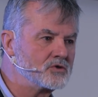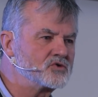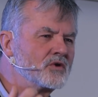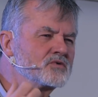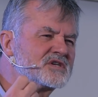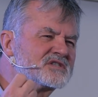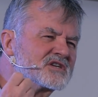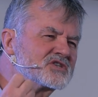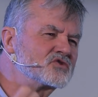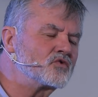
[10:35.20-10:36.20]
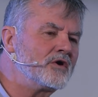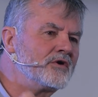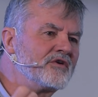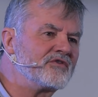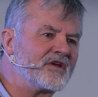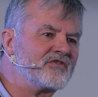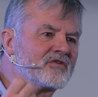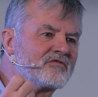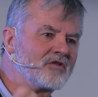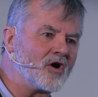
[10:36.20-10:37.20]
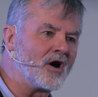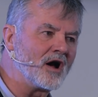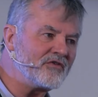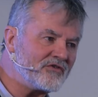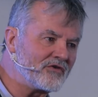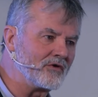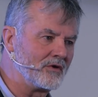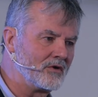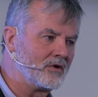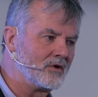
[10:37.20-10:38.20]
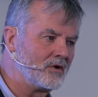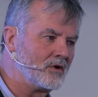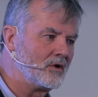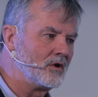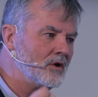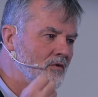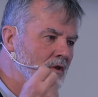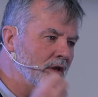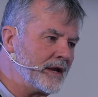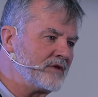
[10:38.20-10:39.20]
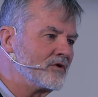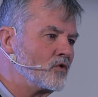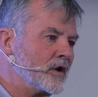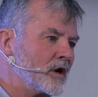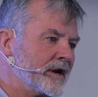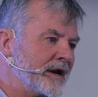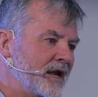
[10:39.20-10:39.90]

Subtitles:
So there was this extraordinary sense of loss related to going on an